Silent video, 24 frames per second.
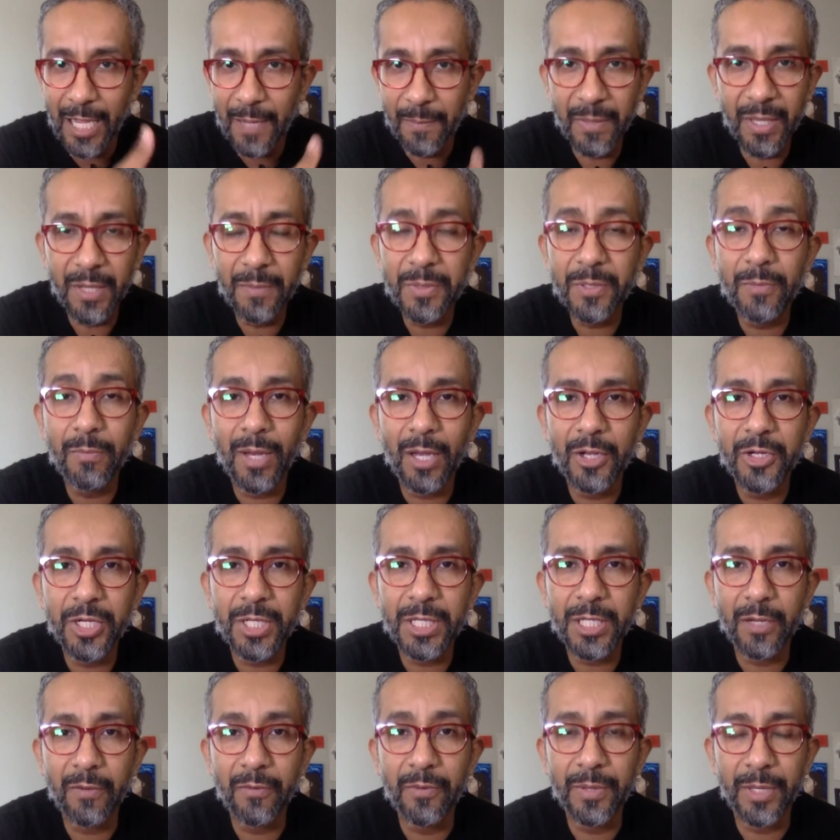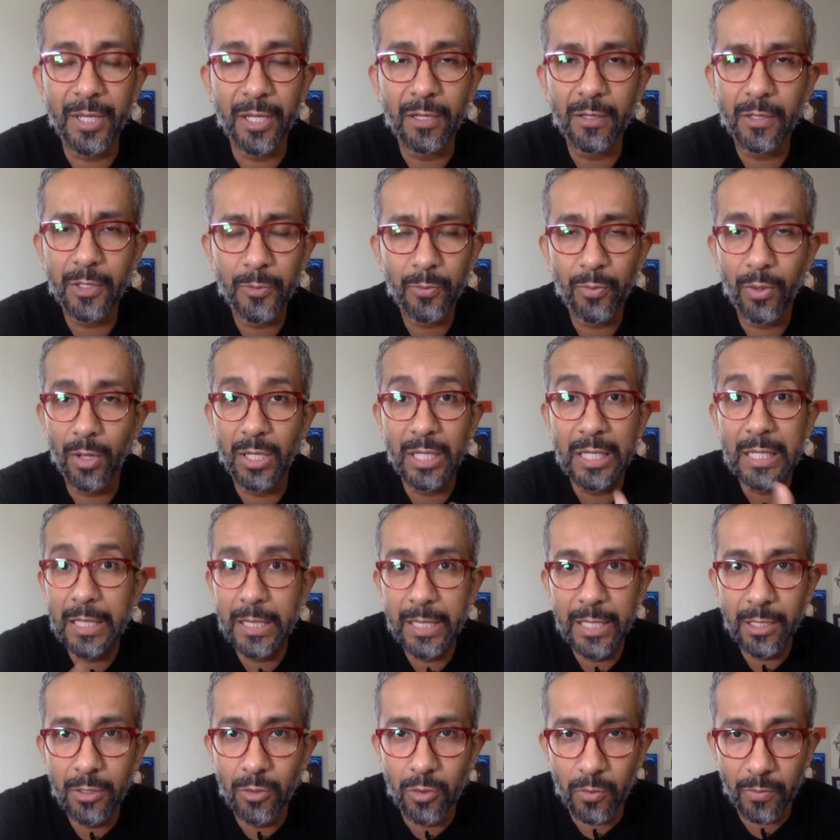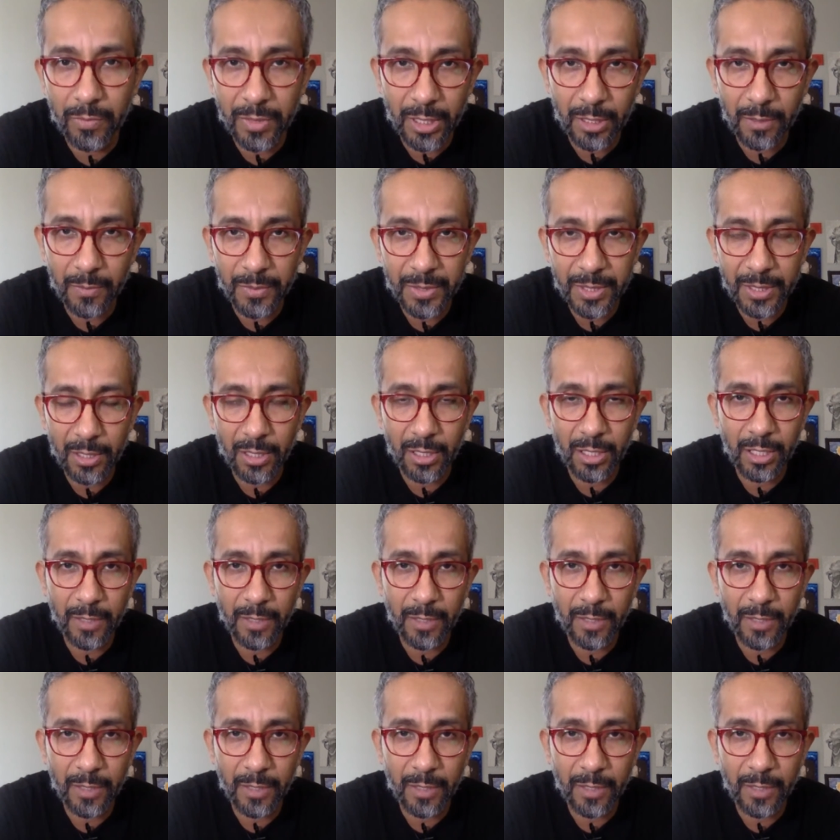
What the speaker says: memes about just everything. There's probably legal memes